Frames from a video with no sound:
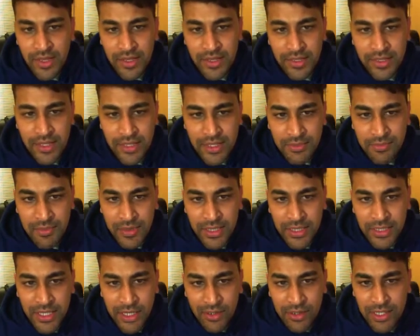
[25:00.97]
And let's
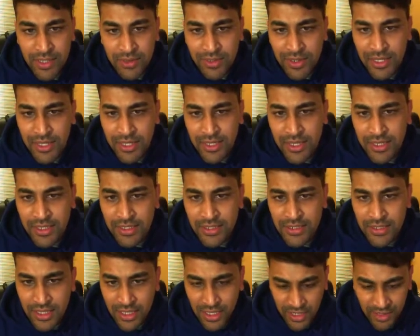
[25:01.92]
print out our linked
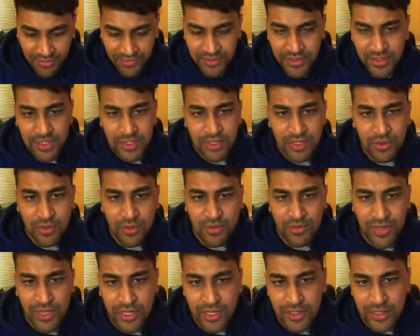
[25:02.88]
list after we've
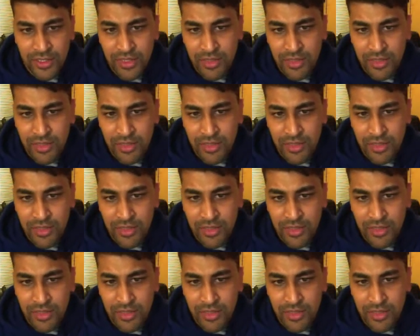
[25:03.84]
added to